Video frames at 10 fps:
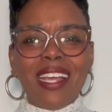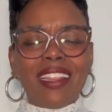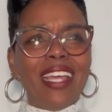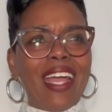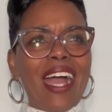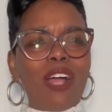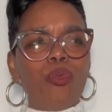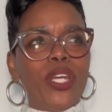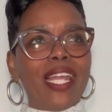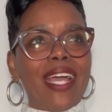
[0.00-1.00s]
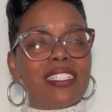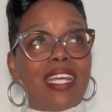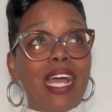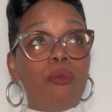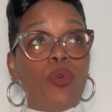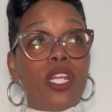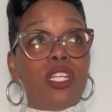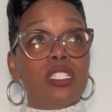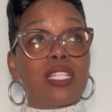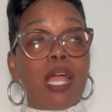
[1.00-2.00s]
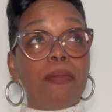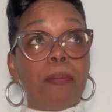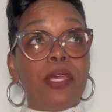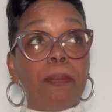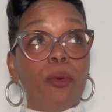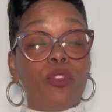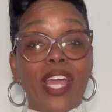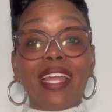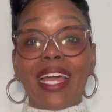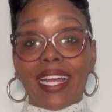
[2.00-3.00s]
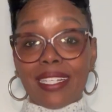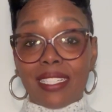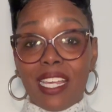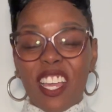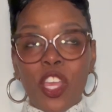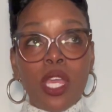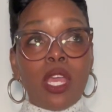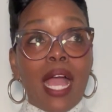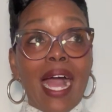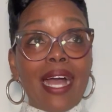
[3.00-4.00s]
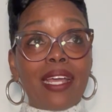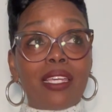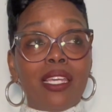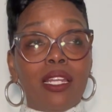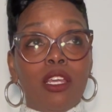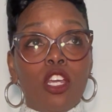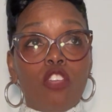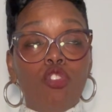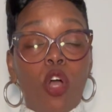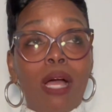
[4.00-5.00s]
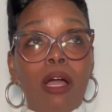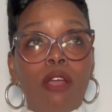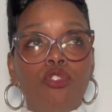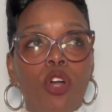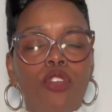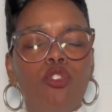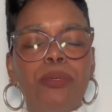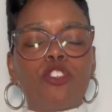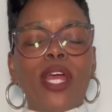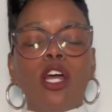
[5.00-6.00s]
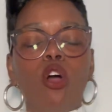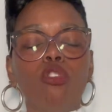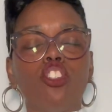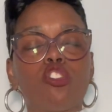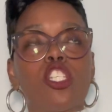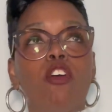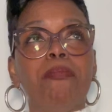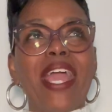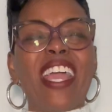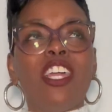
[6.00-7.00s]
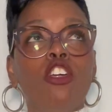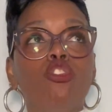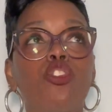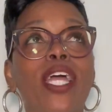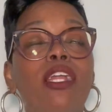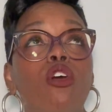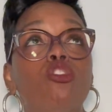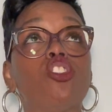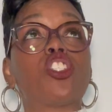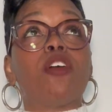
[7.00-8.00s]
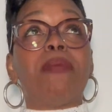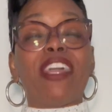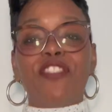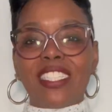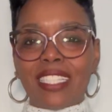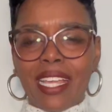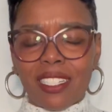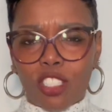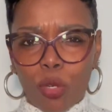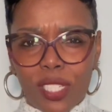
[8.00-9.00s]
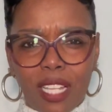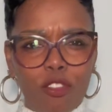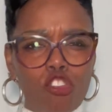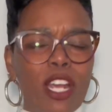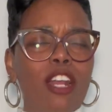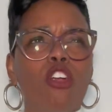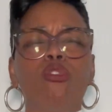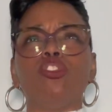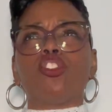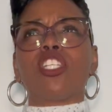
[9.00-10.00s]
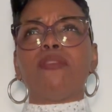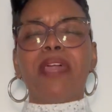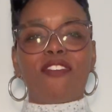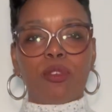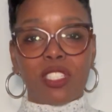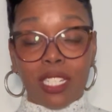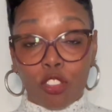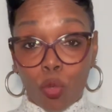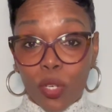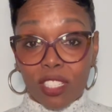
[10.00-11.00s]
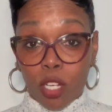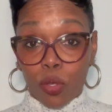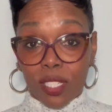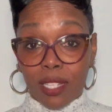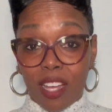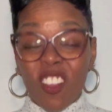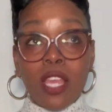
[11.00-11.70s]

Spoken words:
that I realized that I'm one of these type of people that, like I said, I can, you be trying to hold yourself back. You're trying to hold yourself back for saying certain stuff. You're trying to hold yourself back for doing certain stuff.